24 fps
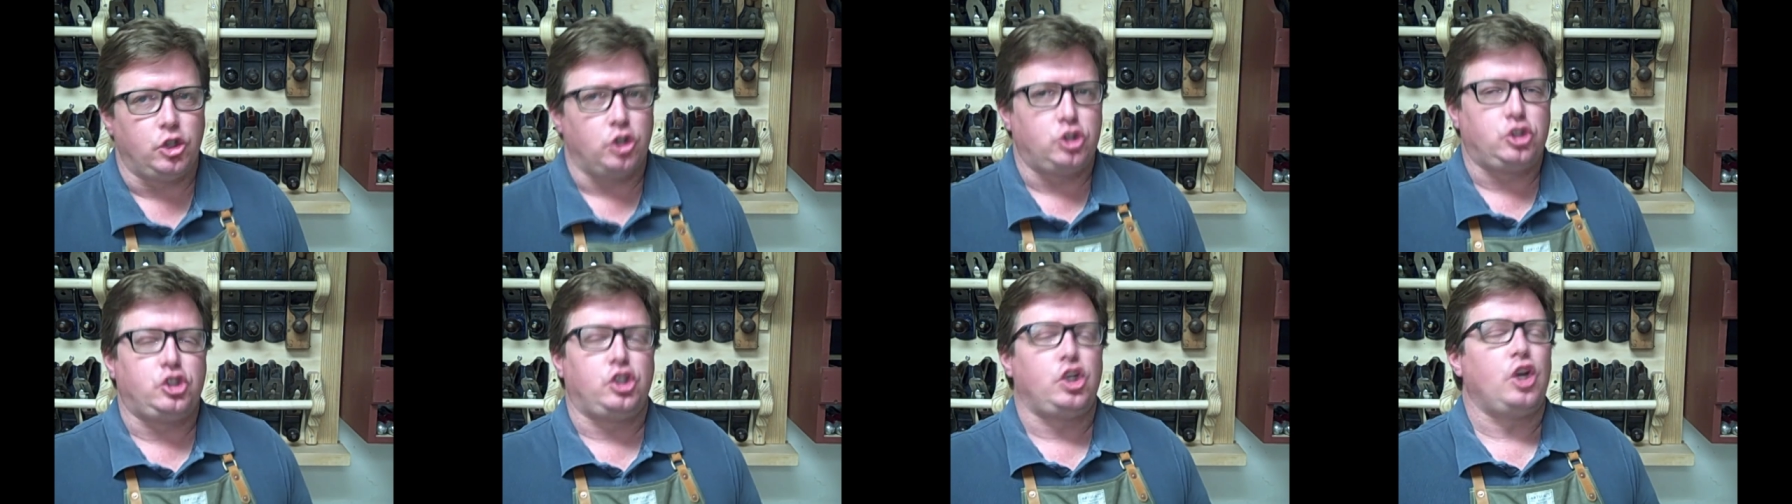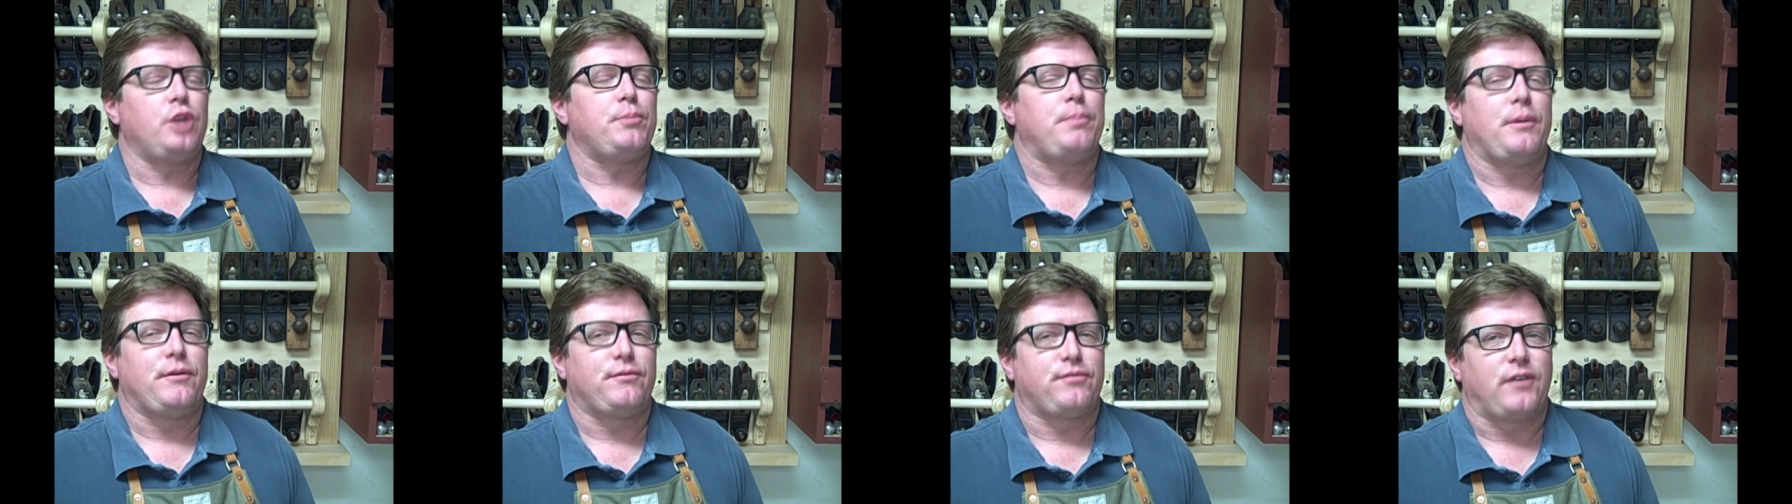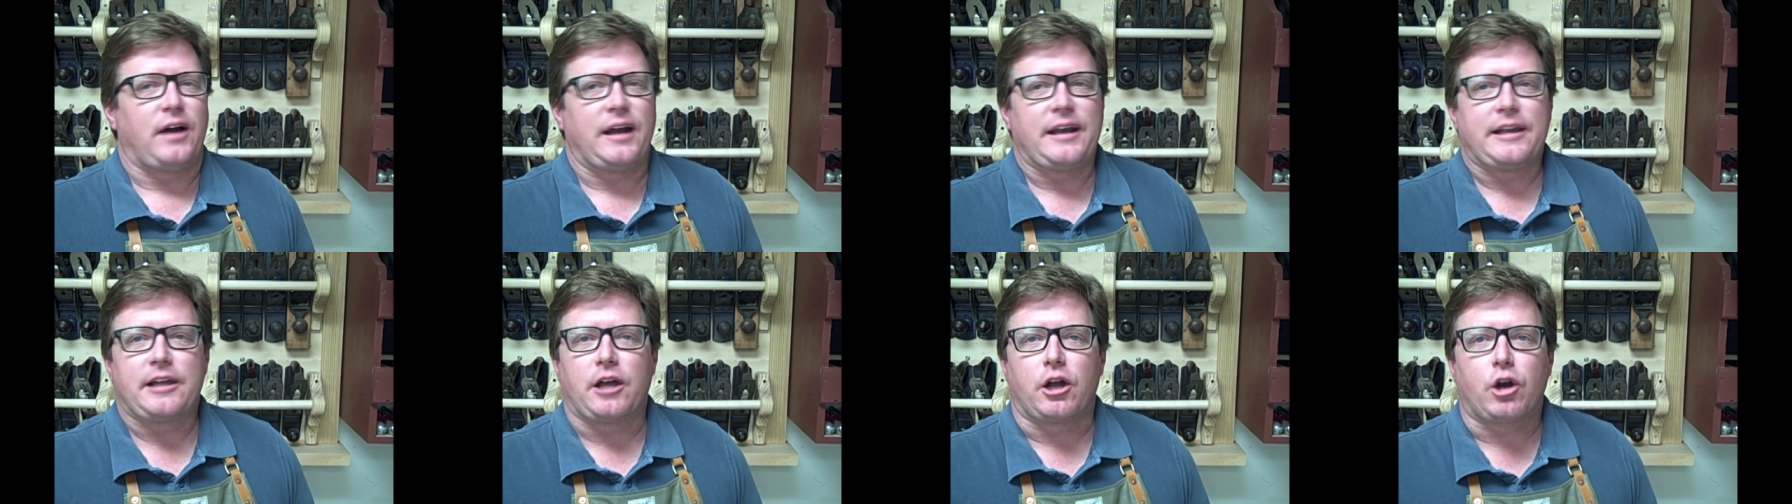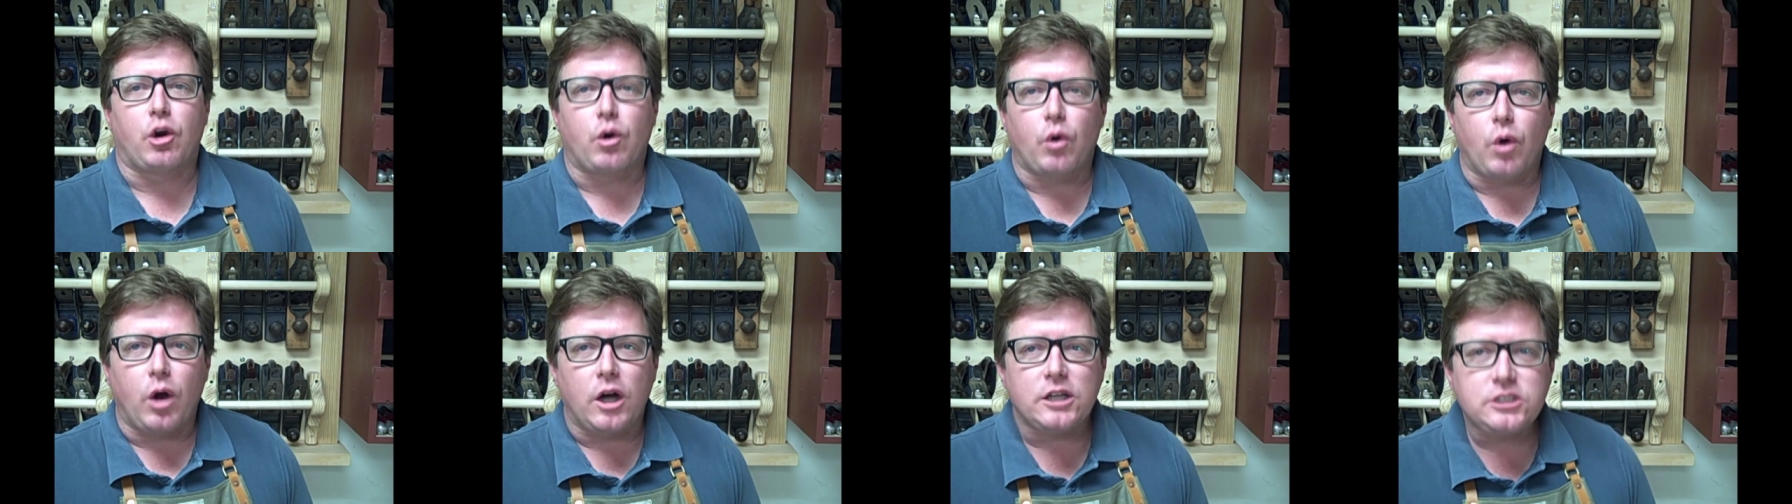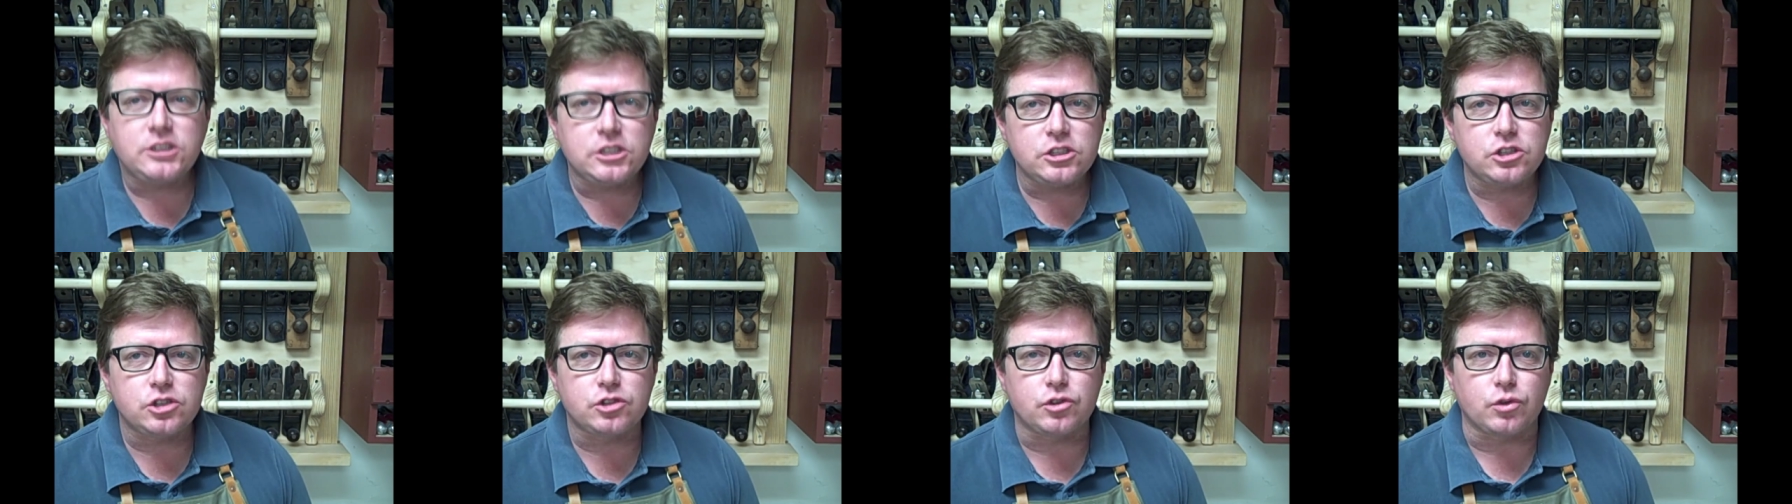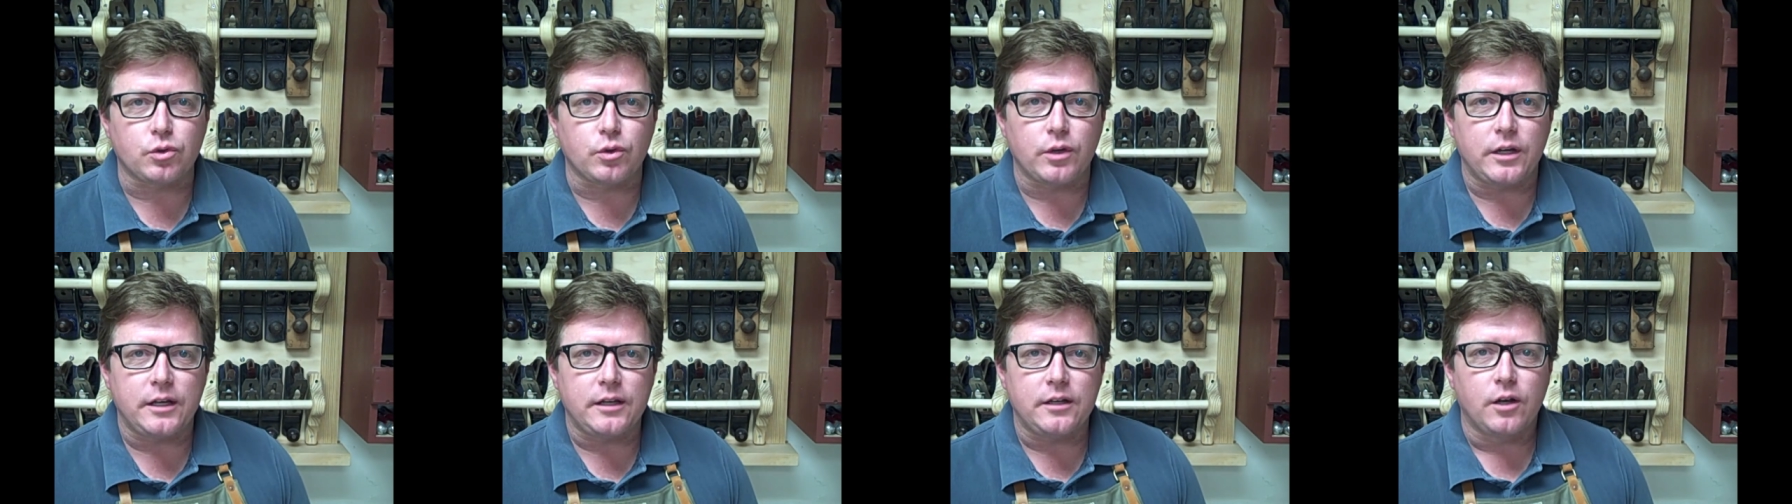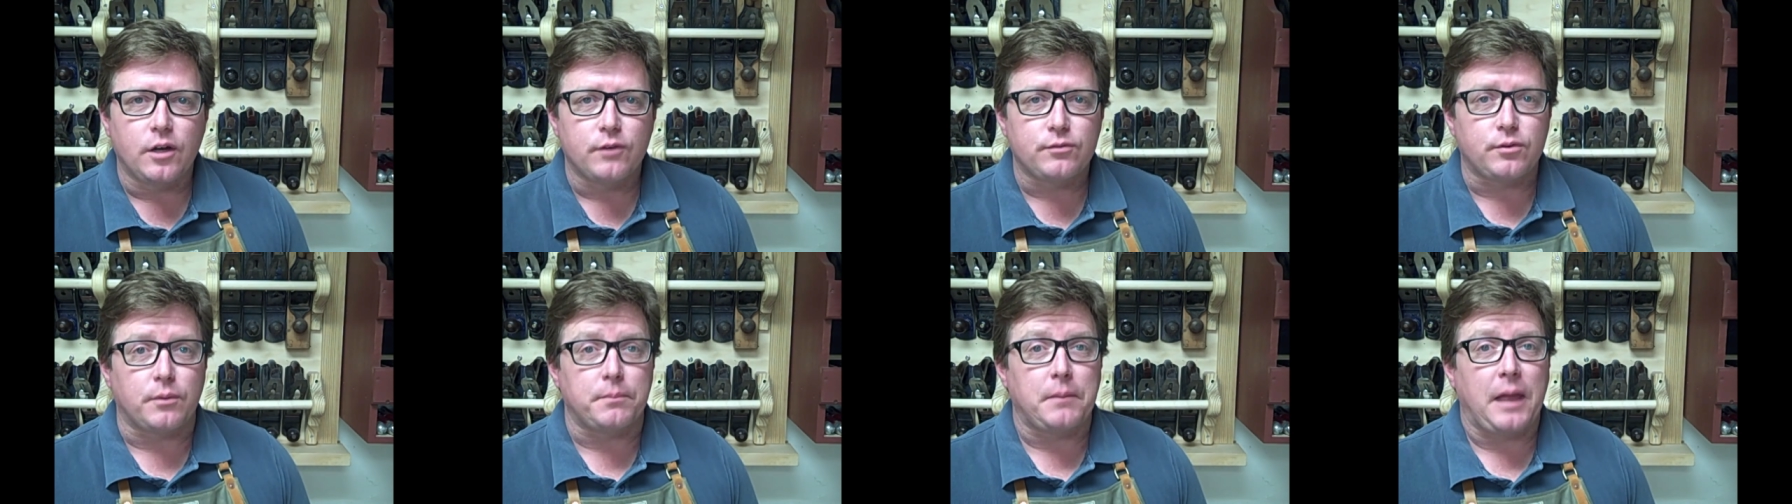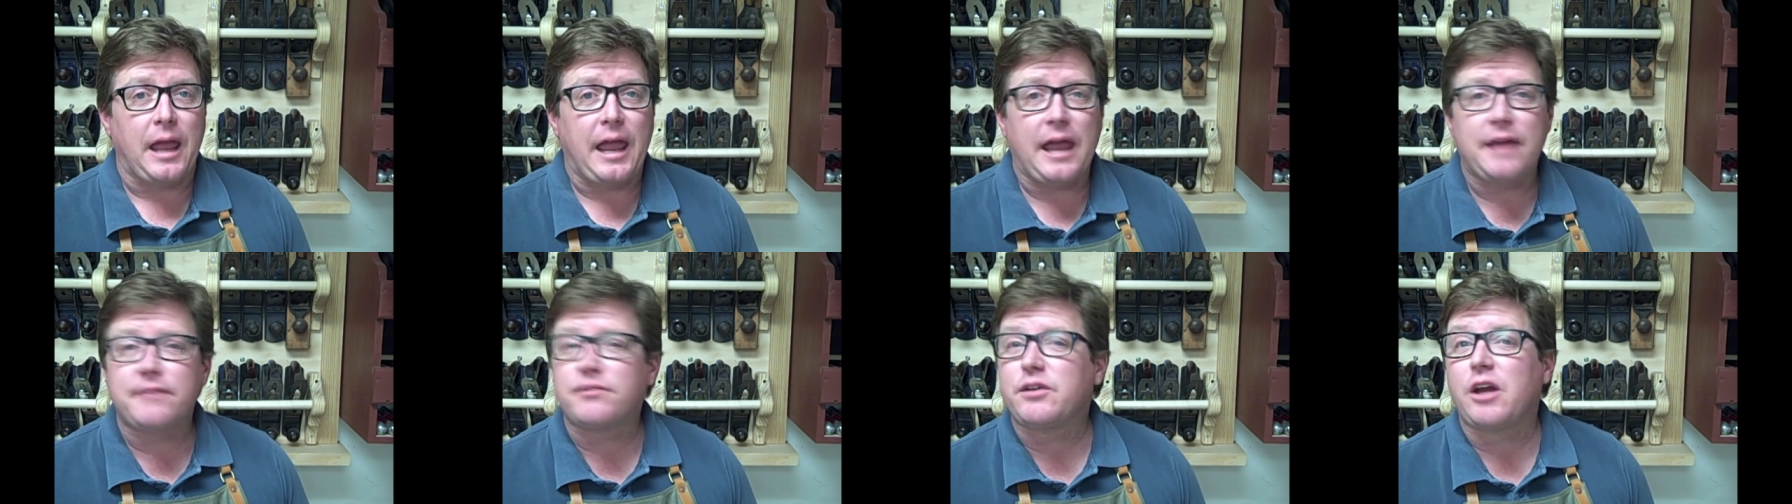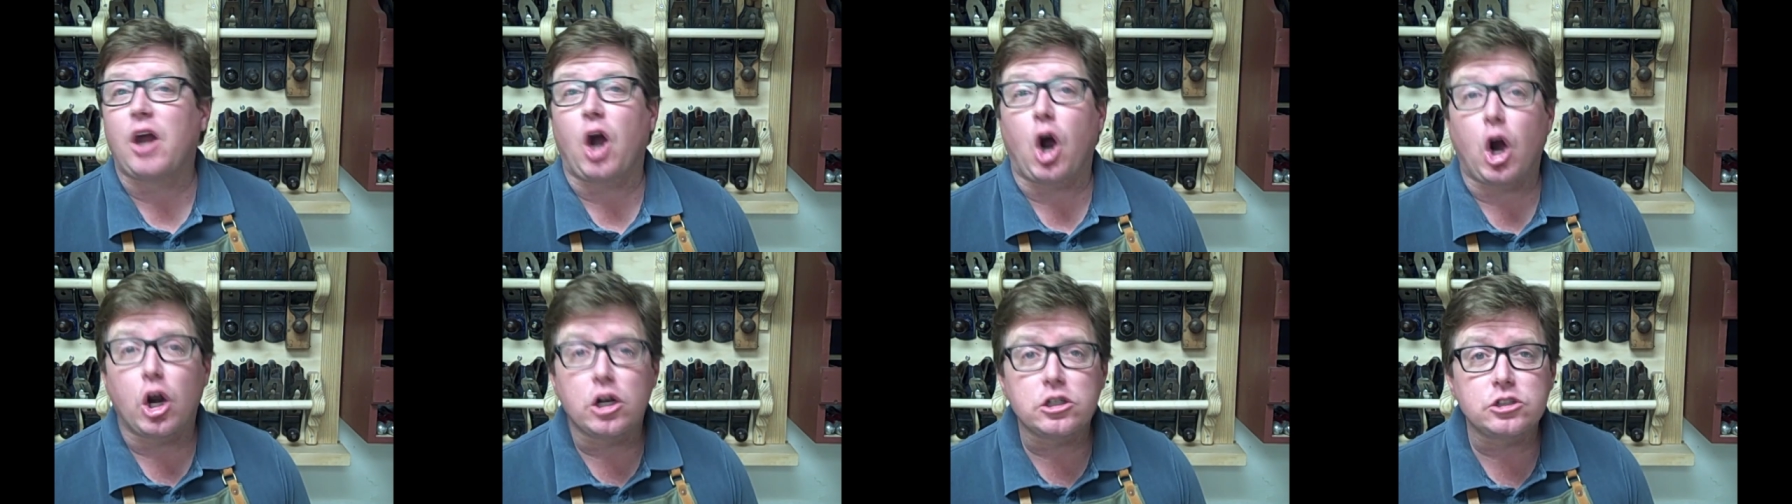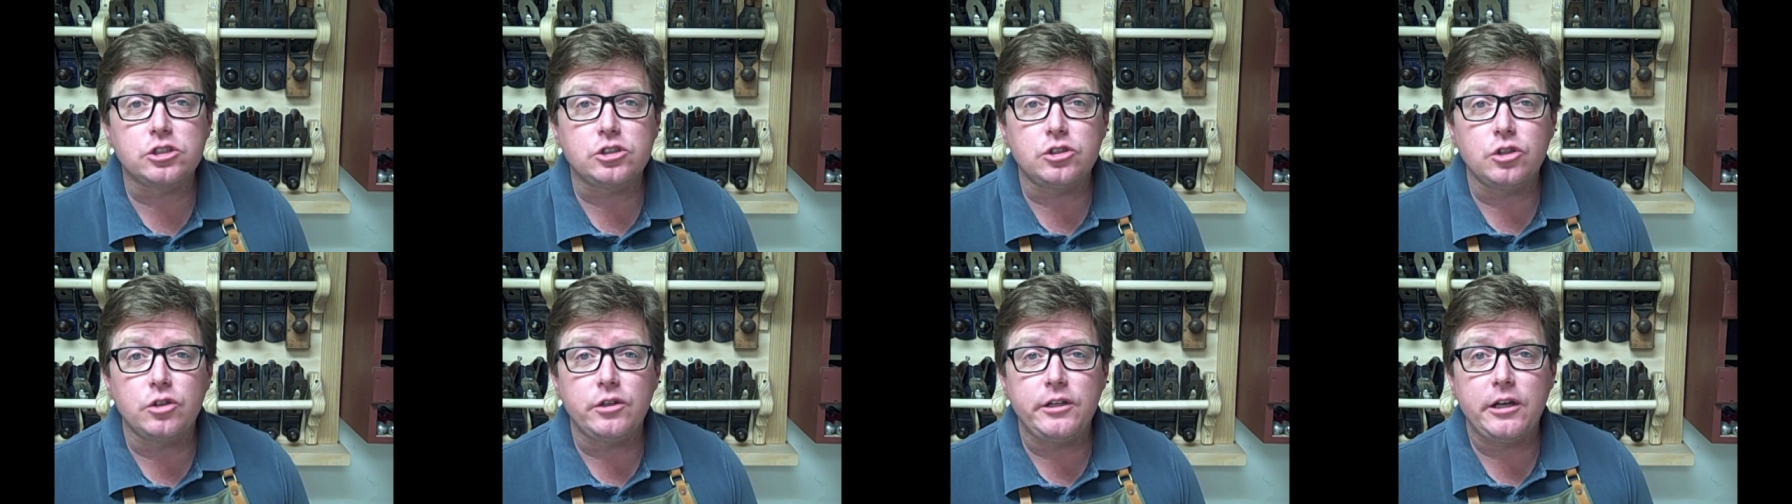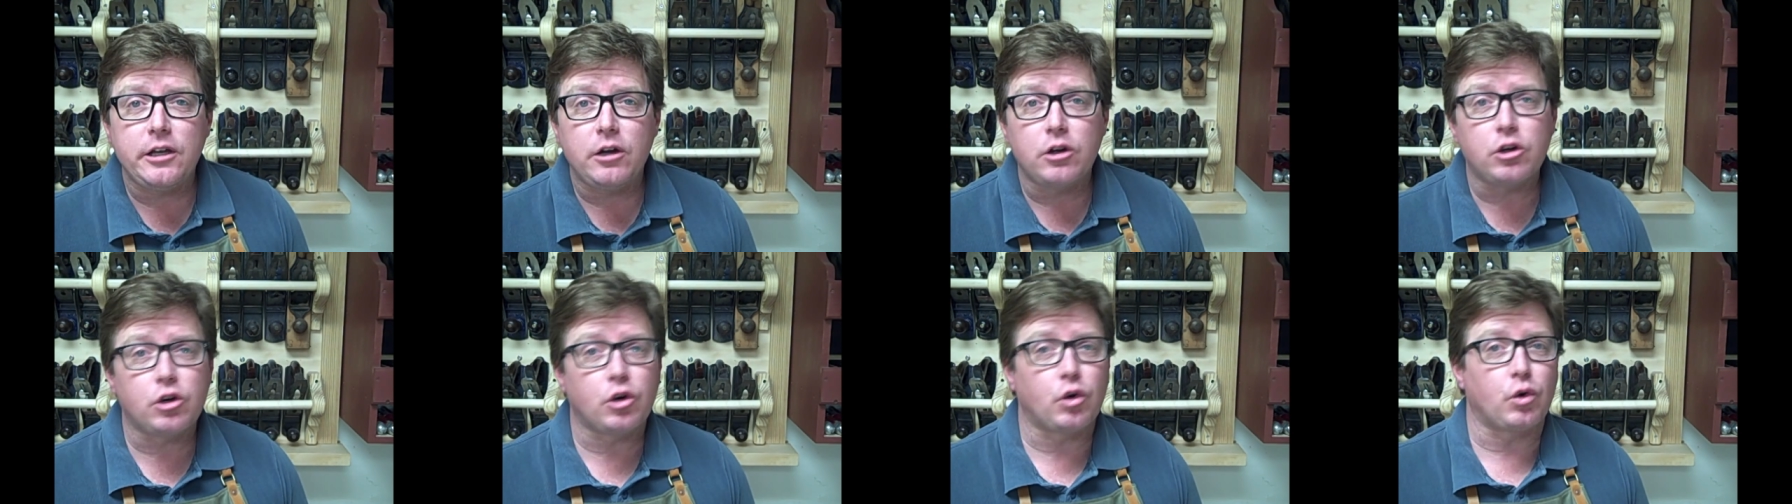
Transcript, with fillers: you should be finding across the street from every art studio,